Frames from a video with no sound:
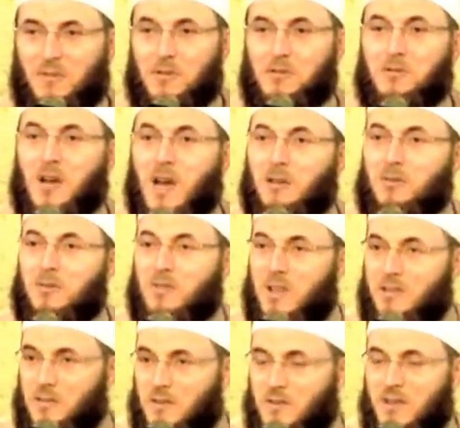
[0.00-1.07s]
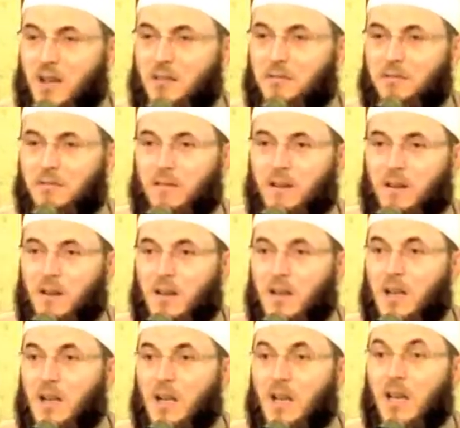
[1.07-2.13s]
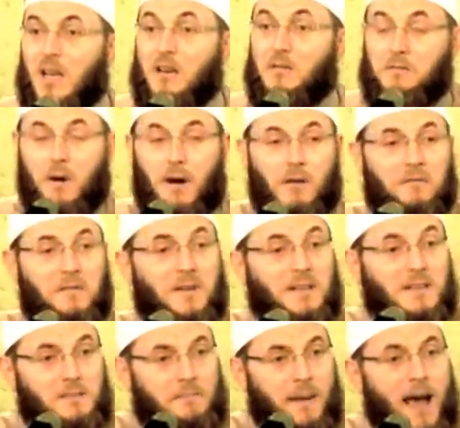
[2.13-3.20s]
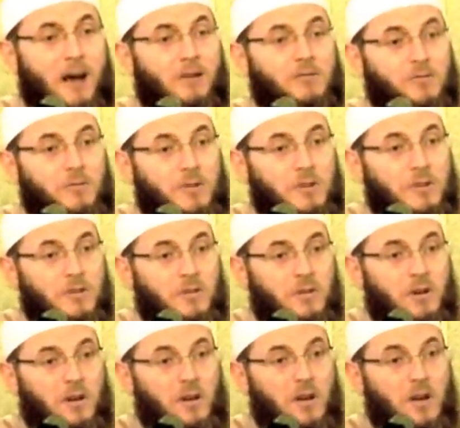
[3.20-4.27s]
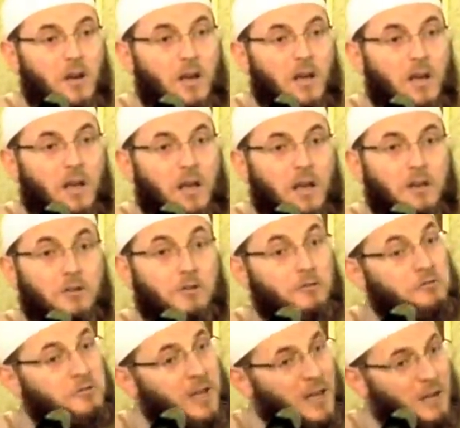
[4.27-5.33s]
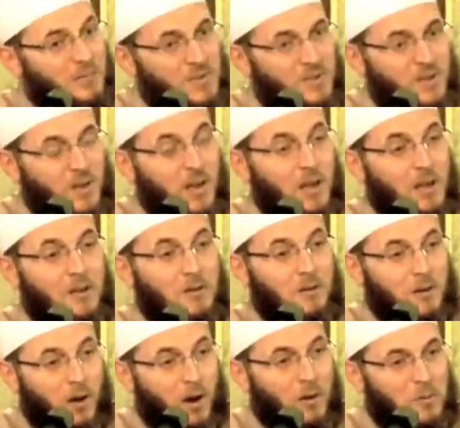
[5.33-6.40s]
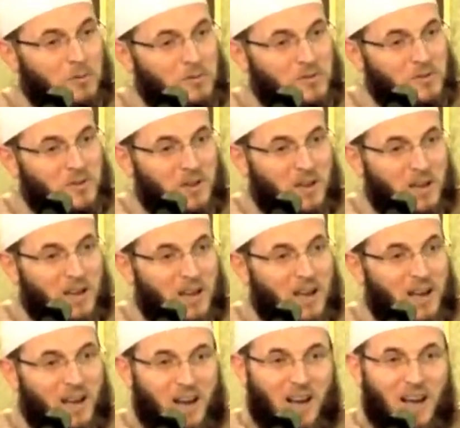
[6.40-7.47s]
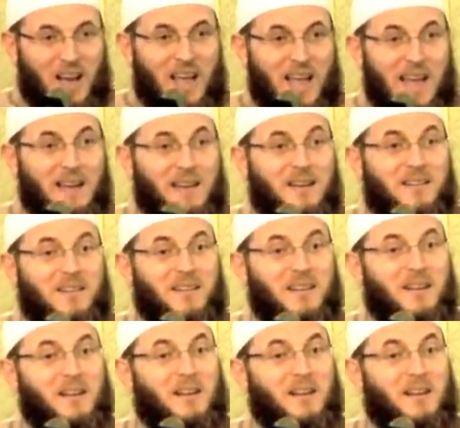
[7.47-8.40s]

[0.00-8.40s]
Don't try to save yourself. Involve your spouse with you in your dreams, in your goals. And